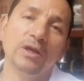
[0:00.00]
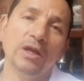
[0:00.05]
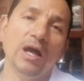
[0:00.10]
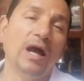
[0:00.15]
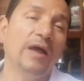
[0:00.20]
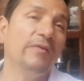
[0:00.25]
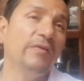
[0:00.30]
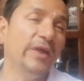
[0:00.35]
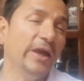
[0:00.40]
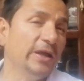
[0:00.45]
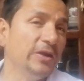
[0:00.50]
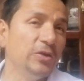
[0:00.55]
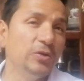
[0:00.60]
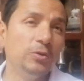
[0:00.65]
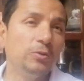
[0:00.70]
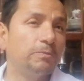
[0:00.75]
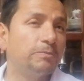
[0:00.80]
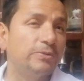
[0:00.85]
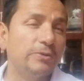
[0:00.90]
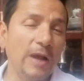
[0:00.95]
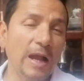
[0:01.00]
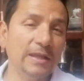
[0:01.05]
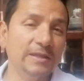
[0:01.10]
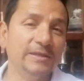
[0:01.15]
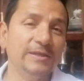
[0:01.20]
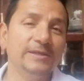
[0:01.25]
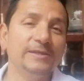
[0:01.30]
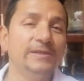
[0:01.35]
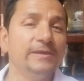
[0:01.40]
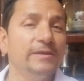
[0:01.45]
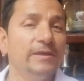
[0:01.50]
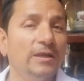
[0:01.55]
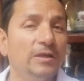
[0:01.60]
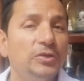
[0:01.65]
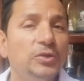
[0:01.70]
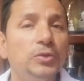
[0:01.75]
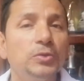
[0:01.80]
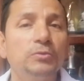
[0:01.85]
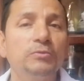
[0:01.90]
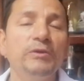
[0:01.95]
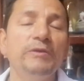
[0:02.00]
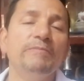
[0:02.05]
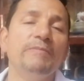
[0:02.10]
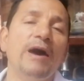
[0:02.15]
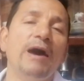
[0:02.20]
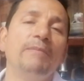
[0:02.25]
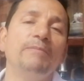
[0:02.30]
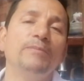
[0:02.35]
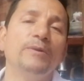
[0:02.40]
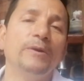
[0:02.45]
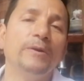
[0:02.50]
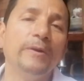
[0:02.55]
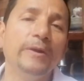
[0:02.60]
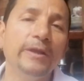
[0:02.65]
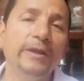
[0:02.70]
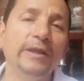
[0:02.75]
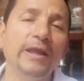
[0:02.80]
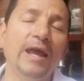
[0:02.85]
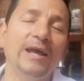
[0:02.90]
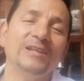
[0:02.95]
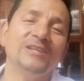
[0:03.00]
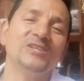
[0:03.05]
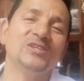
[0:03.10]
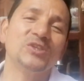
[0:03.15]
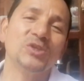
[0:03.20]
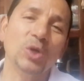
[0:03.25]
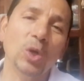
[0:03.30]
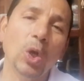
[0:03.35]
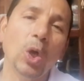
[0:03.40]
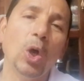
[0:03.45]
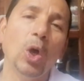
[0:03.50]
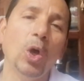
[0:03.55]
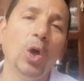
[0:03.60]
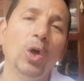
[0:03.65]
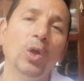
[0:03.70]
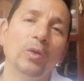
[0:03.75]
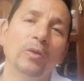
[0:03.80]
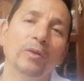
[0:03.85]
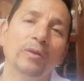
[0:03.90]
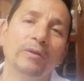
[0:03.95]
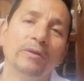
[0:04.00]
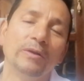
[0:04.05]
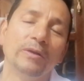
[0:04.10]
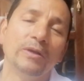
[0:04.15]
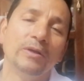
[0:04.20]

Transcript: and then you practicing and you remembering and so on.